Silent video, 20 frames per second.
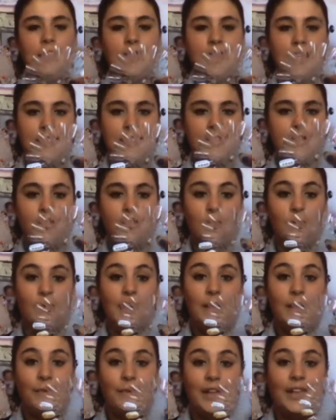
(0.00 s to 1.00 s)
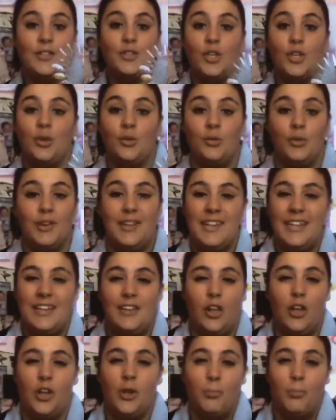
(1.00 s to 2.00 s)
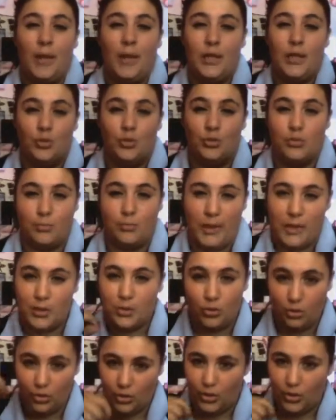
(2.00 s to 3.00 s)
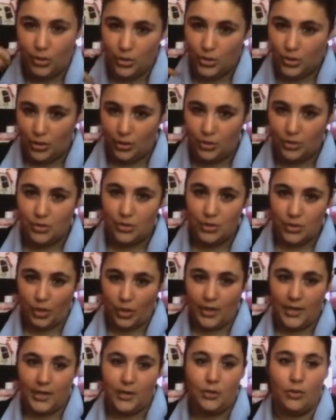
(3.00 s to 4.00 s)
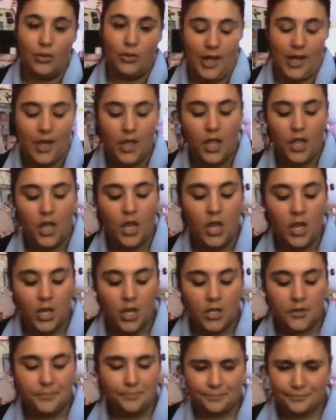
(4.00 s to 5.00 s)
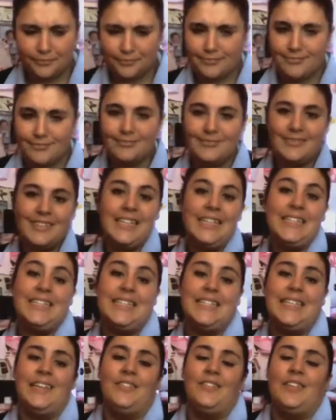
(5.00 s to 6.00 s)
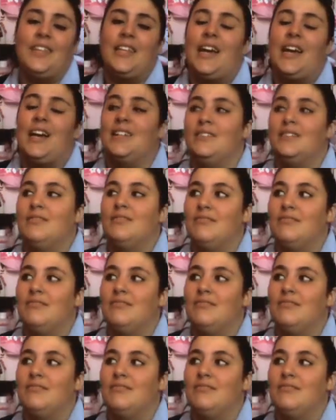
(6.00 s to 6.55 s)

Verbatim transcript: they're see-through anyway so I need like a base base colour that's a solid colour to give it that